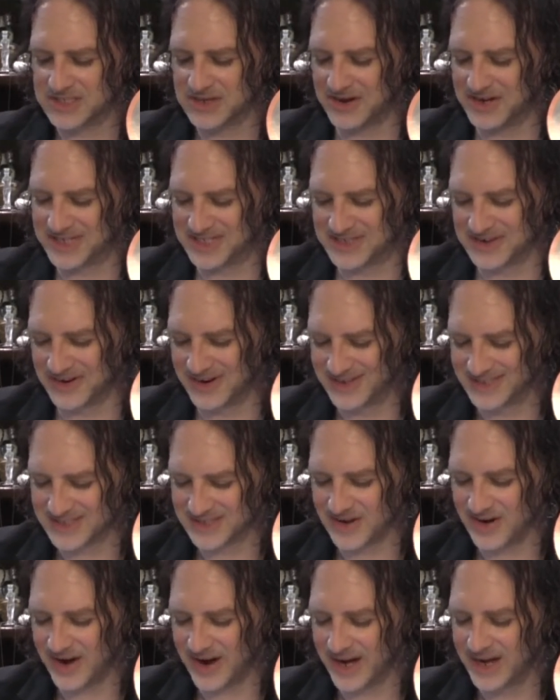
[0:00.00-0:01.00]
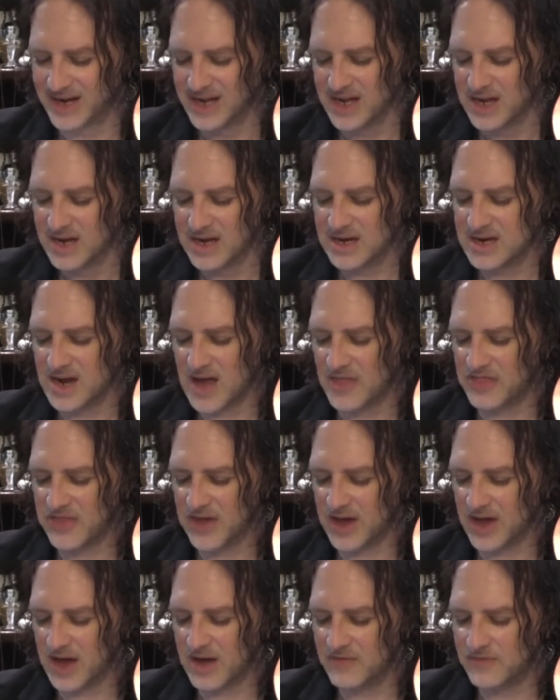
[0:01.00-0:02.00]
sorry, sorry, sorry.
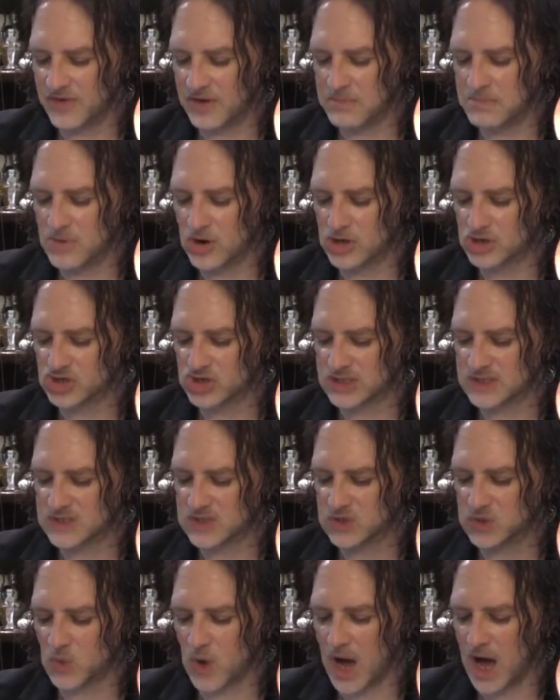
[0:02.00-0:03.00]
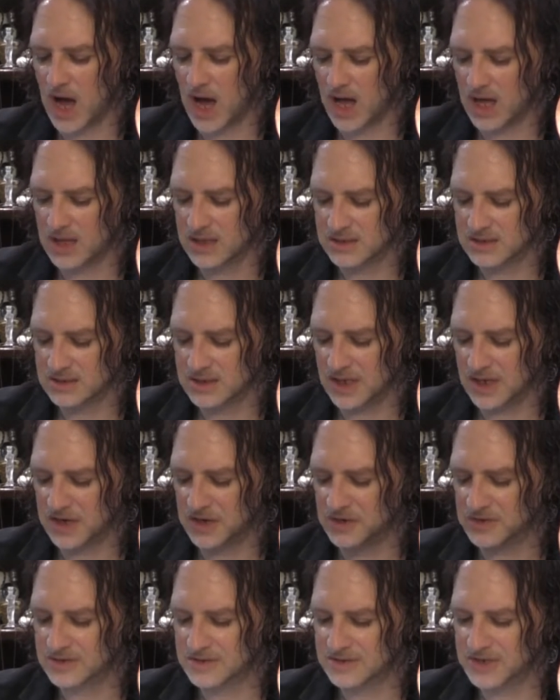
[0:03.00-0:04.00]
Nothing of emergent soi.
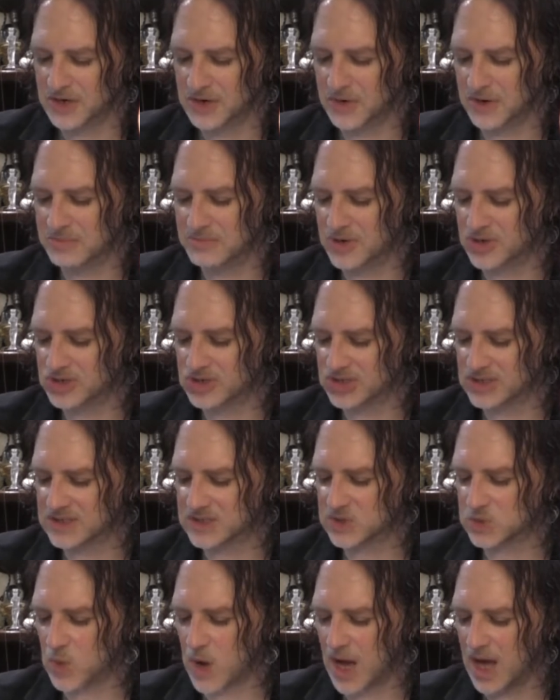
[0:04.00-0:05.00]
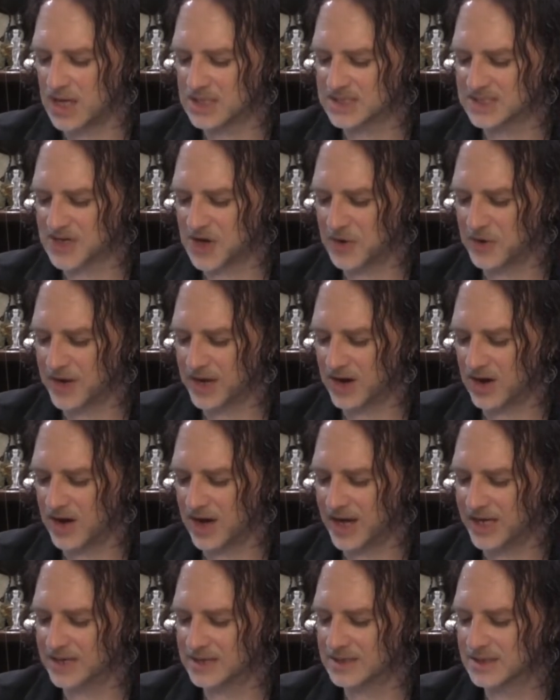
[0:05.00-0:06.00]
No, no emergent sois going
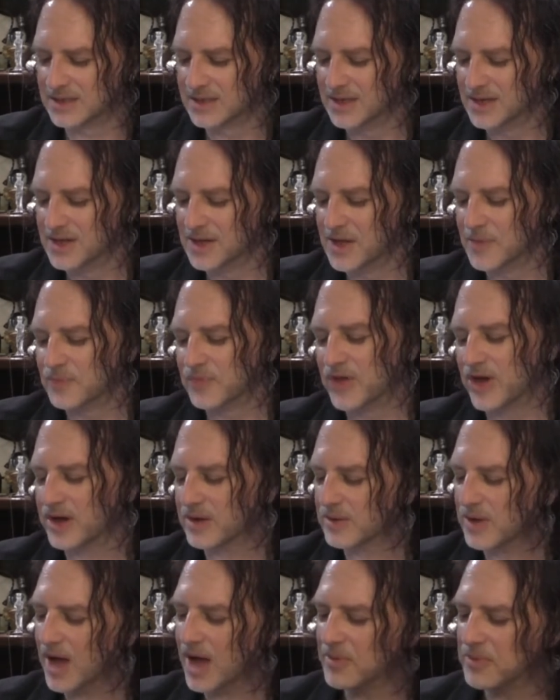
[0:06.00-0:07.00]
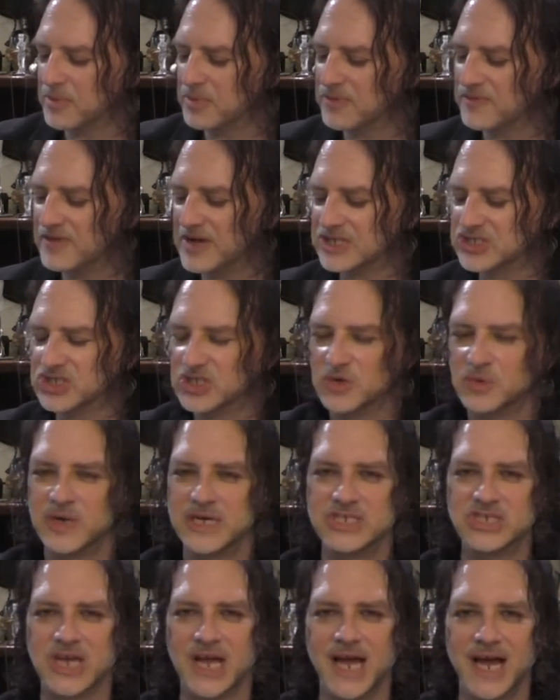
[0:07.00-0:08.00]
on look, I'm a professional
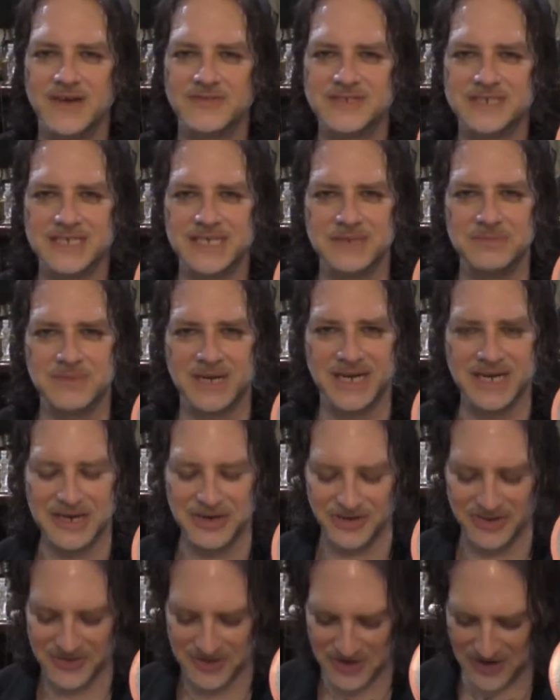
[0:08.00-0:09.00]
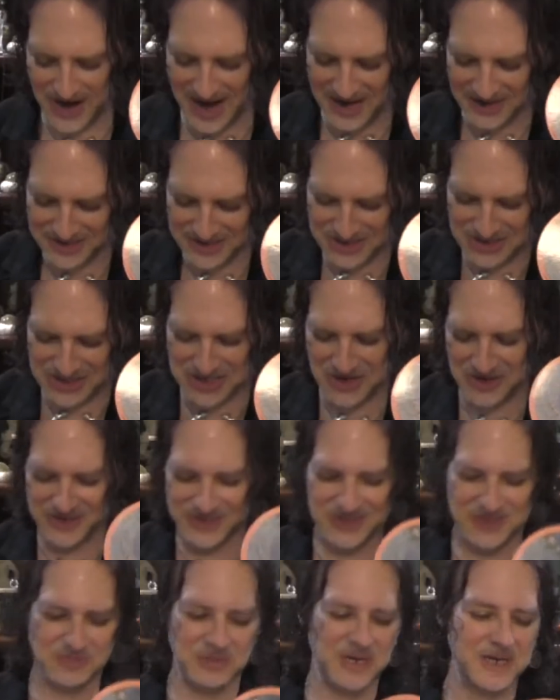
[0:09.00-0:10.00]
witch. I have to keep my ear to the ground, so
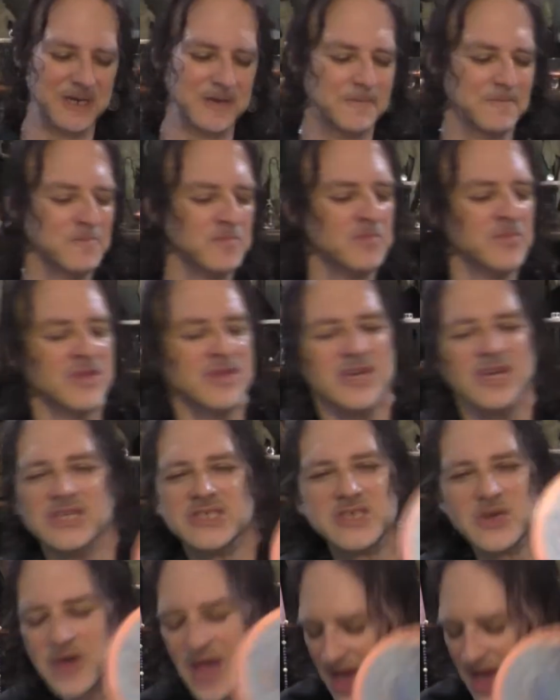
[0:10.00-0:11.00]
to speak. So,